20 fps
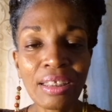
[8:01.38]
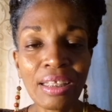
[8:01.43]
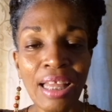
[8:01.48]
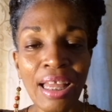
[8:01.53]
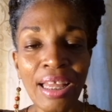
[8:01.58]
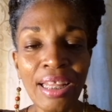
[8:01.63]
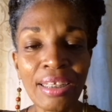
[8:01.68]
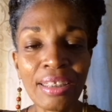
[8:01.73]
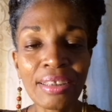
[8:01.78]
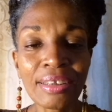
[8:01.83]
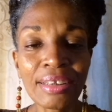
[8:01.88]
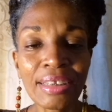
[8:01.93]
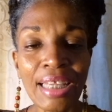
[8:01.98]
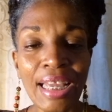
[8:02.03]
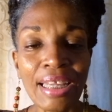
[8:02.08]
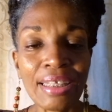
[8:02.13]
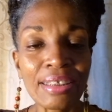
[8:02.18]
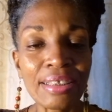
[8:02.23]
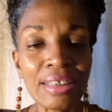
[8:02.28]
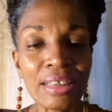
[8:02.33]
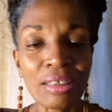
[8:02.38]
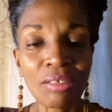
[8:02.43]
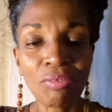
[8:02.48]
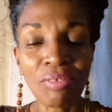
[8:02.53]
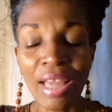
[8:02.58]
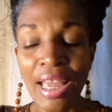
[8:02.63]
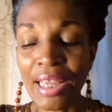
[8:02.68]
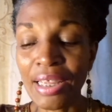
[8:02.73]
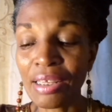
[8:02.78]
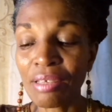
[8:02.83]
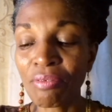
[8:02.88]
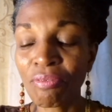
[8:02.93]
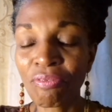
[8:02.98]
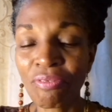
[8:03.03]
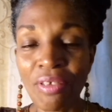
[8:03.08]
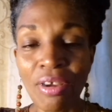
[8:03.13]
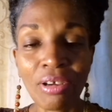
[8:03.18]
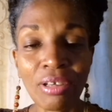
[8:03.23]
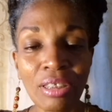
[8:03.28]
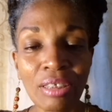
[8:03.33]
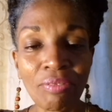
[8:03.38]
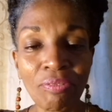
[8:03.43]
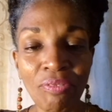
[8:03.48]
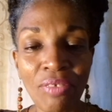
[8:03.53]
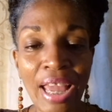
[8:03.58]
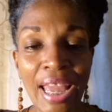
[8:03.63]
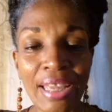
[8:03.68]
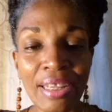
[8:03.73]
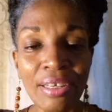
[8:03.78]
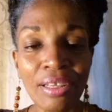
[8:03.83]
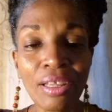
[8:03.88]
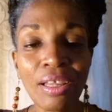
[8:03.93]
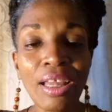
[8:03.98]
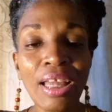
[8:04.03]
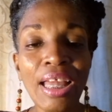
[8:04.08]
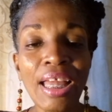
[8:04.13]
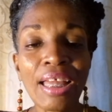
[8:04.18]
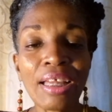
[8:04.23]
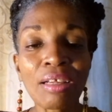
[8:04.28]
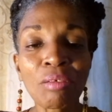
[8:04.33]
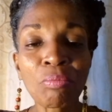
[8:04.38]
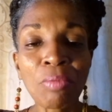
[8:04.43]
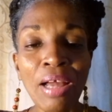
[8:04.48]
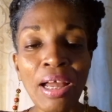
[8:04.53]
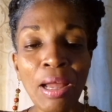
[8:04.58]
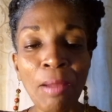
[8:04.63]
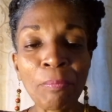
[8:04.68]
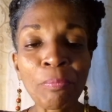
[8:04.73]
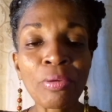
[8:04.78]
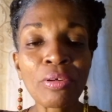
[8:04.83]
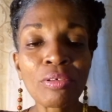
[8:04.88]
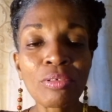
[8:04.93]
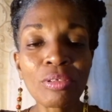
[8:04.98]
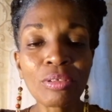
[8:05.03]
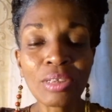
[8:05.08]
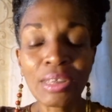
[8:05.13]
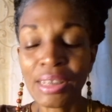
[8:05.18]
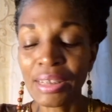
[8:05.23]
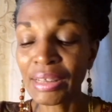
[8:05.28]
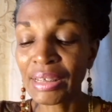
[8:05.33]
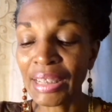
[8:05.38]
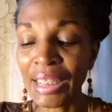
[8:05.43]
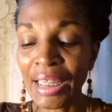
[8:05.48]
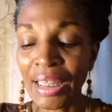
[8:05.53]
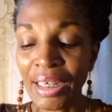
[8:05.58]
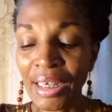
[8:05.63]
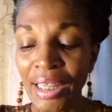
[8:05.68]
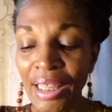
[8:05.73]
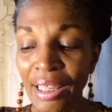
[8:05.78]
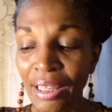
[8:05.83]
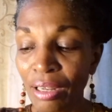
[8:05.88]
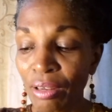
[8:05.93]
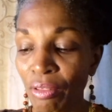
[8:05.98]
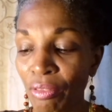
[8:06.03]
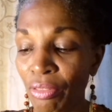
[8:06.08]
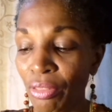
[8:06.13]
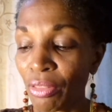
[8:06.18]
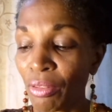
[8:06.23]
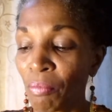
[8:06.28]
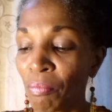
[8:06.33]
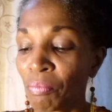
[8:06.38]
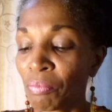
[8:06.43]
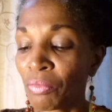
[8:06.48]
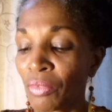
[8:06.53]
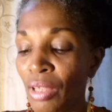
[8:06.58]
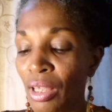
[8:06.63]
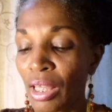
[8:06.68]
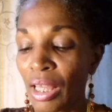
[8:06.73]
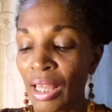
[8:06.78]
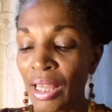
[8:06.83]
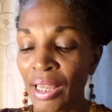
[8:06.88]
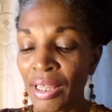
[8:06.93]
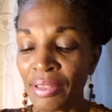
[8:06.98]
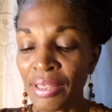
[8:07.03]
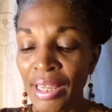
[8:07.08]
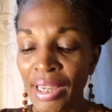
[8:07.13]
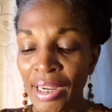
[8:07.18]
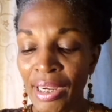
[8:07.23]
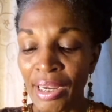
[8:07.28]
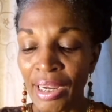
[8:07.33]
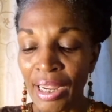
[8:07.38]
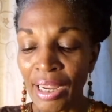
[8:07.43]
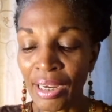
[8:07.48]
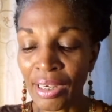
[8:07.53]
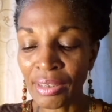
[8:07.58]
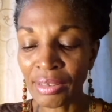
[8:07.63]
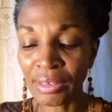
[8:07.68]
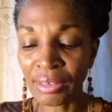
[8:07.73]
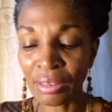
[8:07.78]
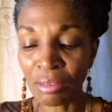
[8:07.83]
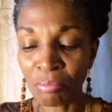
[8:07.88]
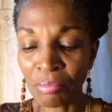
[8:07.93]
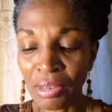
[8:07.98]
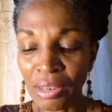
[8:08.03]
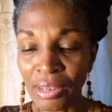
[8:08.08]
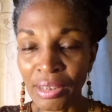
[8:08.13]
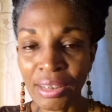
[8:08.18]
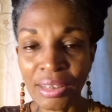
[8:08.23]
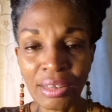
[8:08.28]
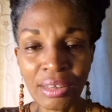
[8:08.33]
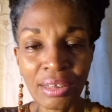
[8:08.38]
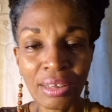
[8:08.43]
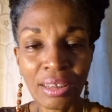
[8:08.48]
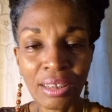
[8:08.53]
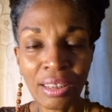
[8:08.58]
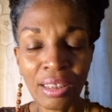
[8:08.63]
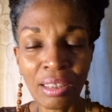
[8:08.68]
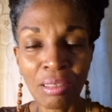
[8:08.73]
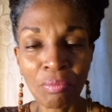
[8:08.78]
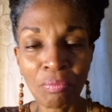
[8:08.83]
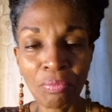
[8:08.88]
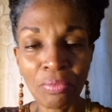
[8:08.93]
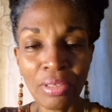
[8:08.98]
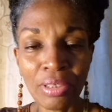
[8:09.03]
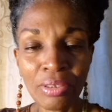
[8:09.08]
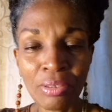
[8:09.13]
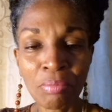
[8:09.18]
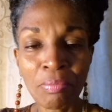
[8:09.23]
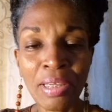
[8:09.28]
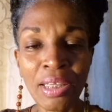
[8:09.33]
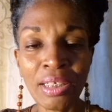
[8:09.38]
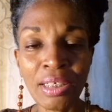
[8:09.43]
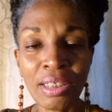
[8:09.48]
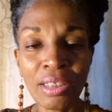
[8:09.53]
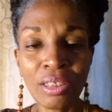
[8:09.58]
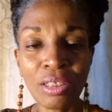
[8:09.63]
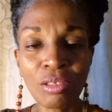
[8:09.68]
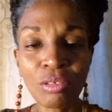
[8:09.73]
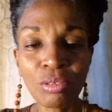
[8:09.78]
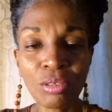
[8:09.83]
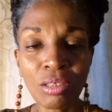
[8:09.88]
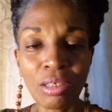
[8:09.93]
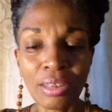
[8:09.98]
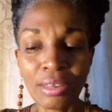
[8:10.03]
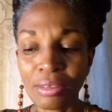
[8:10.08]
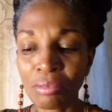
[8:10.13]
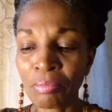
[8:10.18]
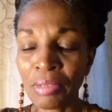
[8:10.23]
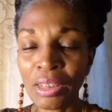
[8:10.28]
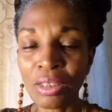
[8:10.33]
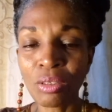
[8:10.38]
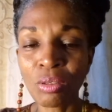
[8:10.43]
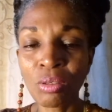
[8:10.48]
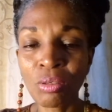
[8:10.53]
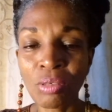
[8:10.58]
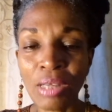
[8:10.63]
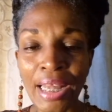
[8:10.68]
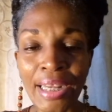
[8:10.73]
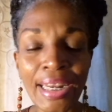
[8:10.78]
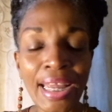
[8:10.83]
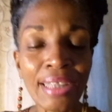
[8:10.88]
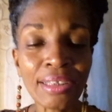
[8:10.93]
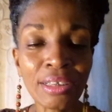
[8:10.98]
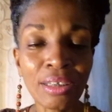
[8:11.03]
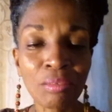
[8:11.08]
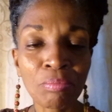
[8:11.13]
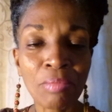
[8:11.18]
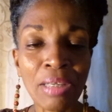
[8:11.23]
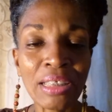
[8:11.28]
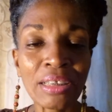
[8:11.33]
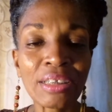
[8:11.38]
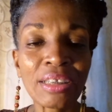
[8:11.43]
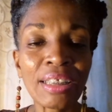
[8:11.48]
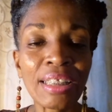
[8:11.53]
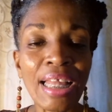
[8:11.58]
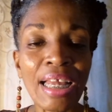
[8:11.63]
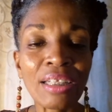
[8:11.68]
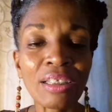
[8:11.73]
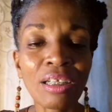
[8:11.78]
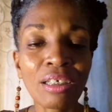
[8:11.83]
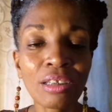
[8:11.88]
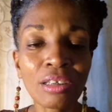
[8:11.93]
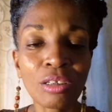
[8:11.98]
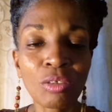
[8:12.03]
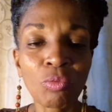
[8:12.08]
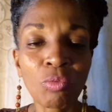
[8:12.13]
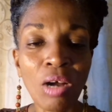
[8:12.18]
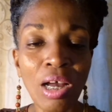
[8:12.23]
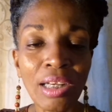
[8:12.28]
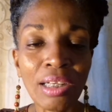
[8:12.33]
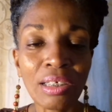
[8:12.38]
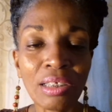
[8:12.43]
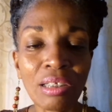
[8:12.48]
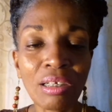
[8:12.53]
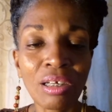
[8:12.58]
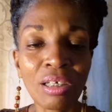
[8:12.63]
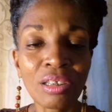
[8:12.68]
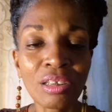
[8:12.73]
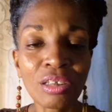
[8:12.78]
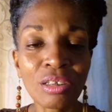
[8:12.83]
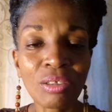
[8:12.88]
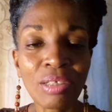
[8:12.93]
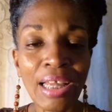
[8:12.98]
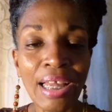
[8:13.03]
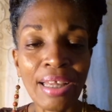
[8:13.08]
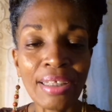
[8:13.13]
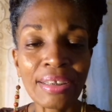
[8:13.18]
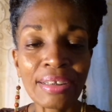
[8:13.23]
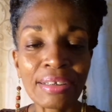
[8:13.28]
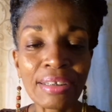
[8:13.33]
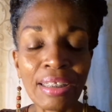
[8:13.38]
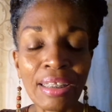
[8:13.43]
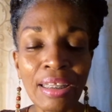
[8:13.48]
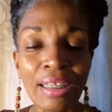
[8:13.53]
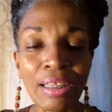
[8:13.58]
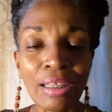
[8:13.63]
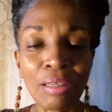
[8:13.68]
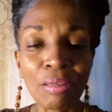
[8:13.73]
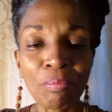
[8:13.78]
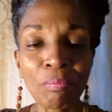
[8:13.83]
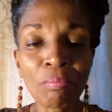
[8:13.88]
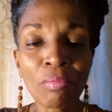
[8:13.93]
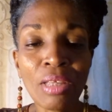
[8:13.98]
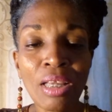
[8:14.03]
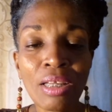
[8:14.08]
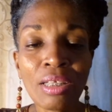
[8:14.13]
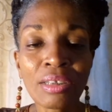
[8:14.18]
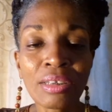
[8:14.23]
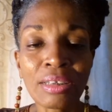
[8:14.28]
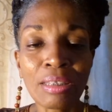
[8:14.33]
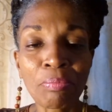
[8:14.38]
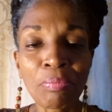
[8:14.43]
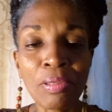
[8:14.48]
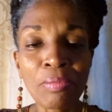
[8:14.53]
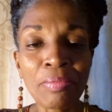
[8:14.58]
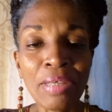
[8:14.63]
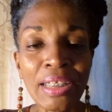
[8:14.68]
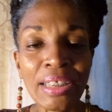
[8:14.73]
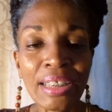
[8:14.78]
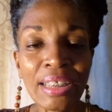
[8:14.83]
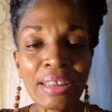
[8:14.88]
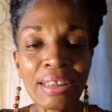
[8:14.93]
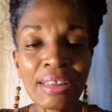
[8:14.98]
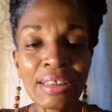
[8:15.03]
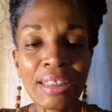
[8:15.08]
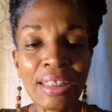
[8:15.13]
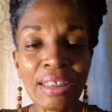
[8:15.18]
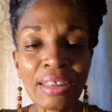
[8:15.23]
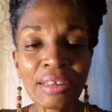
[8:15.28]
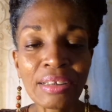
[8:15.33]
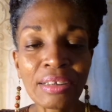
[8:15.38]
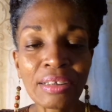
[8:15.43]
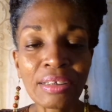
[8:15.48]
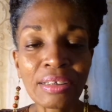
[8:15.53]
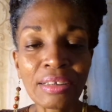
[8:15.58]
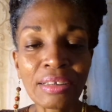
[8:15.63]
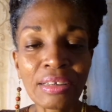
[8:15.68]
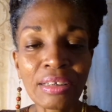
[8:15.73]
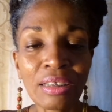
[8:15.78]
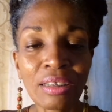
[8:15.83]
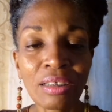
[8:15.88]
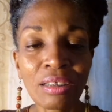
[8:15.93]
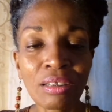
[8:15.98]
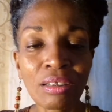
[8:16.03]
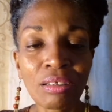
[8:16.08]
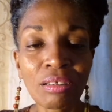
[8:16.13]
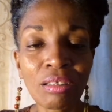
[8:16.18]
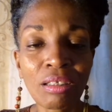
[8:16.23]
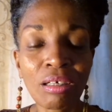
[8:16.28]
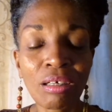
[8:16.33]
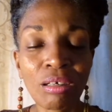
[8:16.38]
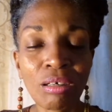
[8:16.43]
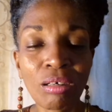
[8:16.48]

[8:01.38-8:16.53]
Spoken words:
The scientists find produces ill health. There are some others. It's mainly the glucosamine. Oh, and I should mention that Dr. Wallach also has a supplementation